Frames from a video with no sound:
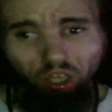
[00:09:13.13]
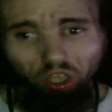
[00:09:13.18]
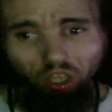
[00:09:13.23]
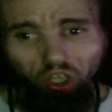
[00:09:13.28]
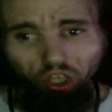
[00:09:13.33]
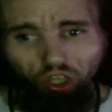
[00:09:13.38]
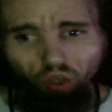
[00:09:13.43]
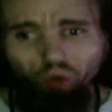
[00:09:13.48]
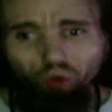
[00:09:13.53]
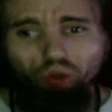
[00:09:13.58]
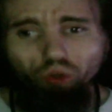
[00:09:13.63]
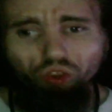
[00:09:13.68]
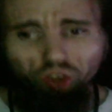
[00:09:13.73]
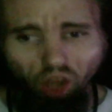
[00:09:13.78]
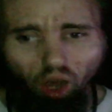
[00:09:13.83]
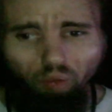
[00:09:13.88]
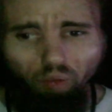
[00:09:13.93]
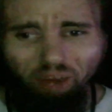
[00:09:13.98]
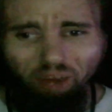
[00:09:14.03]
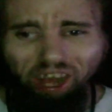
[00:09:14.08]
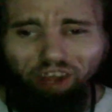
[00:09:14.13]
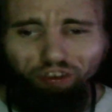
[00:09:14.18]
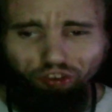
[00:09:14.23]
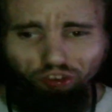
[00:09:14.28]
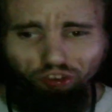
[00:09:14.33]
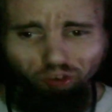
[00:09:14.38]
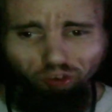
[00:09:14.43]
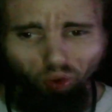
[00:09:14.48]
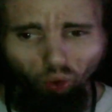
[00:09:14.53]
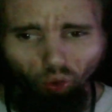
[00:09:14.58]
You dumbass
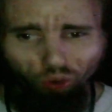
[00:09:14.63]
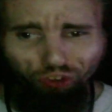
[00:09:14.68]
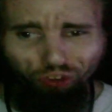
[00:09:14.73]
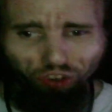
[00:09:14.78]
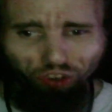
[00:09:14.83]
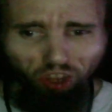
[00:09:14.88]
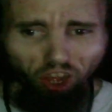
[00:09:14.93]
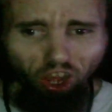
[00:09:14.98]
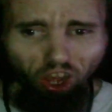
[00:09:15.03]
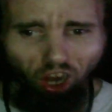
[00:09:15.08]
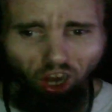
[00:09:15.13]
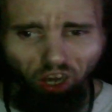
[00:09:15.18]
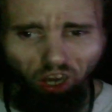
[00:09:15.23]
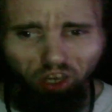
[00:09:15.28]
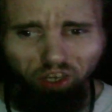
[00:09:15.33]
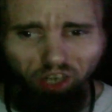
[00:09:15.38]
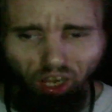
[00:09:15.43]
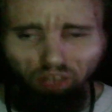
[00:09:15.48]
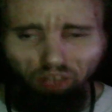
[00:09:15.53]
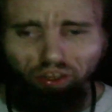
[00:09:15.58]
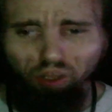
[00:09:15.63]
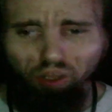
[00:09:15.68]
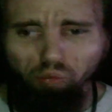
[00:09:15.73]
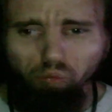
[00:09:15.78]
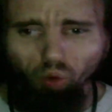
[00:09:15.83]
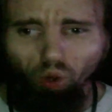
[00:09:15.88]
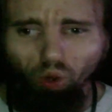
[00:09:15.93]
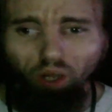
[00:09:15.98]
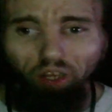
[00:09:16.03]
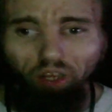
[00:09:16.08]
trolls are nothing
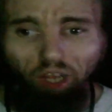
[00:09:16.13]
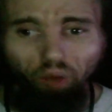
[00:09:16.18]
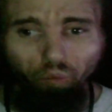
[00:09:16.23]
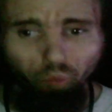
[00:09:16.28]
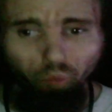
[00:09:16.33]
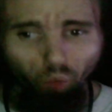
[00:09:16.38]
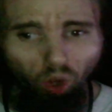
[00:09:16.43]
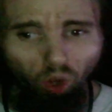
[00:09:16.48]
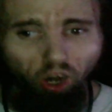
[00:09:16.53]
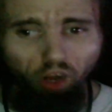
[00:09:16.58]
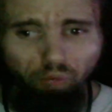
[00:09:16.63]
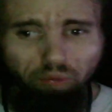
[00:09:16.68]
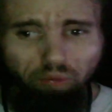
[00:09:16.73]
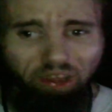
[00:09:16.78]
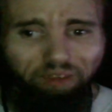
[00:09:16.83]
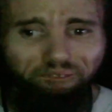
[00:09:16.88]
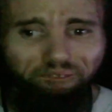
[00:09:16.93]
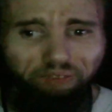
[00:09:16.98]
more than wannabe